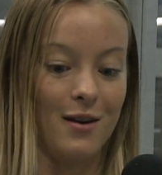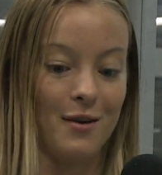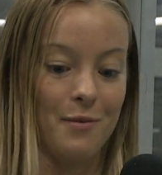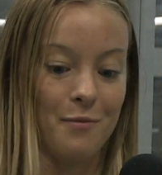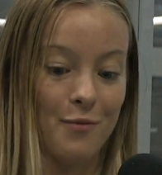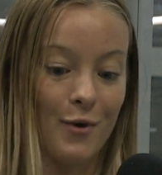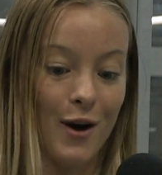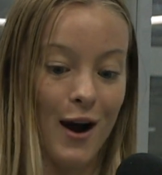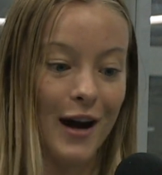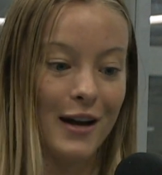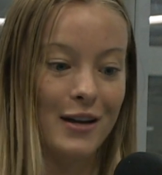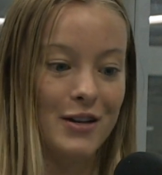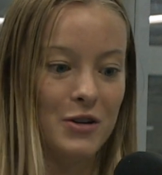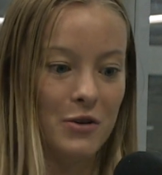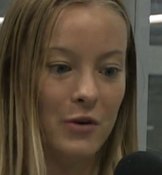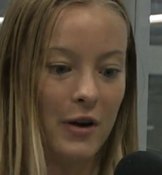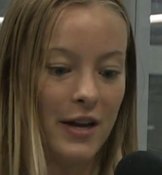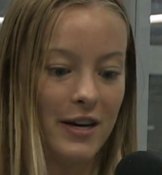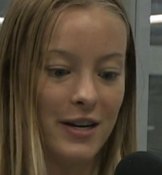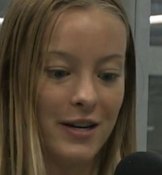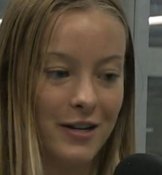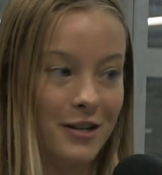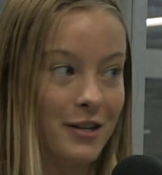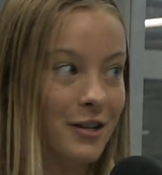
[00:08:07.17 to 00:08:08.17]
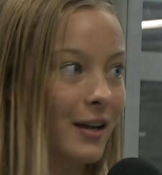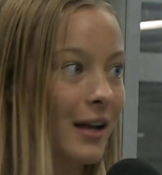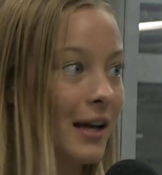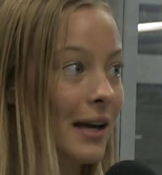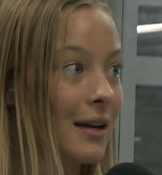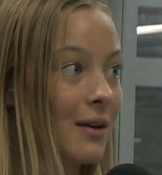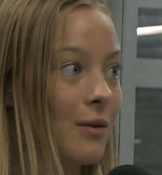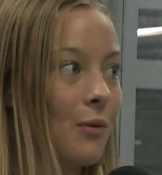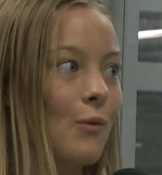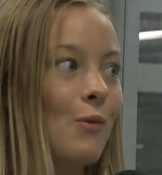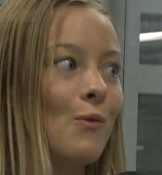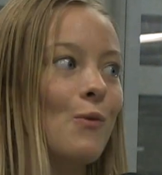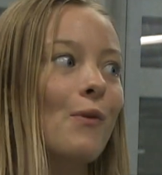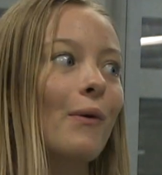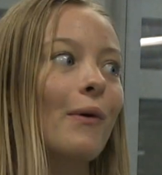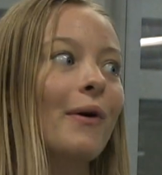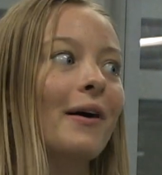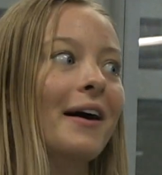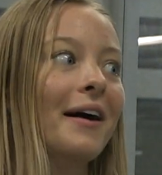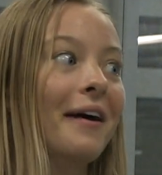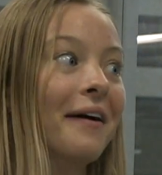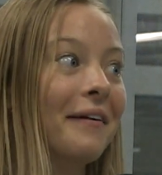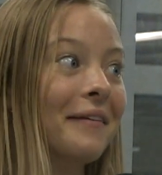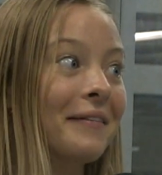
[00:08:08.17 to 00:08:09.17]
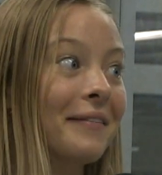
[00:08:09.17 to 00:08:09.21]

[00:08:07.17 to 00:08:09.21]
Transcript: brought you in, and you're like, whoa.